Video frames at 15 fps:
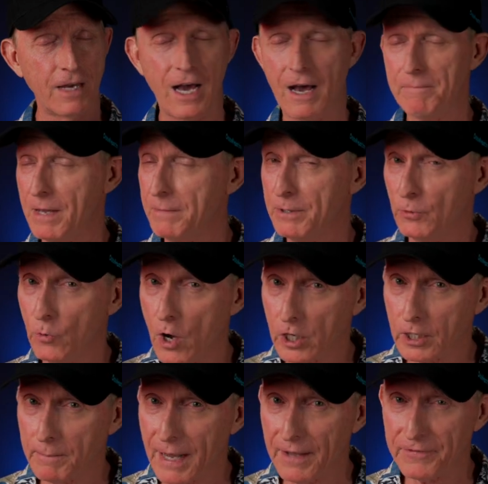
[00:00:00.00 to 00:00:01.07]
I may be
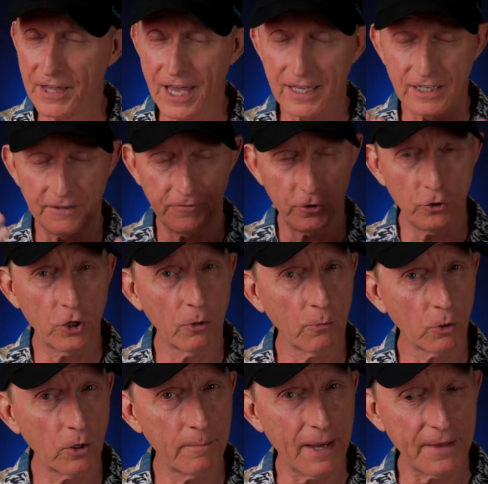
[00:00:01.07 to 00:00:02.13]
wrong about that. If you know
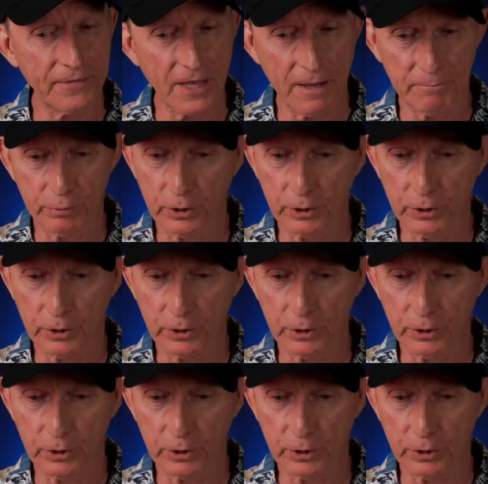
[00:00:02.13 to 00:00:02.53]
more about that,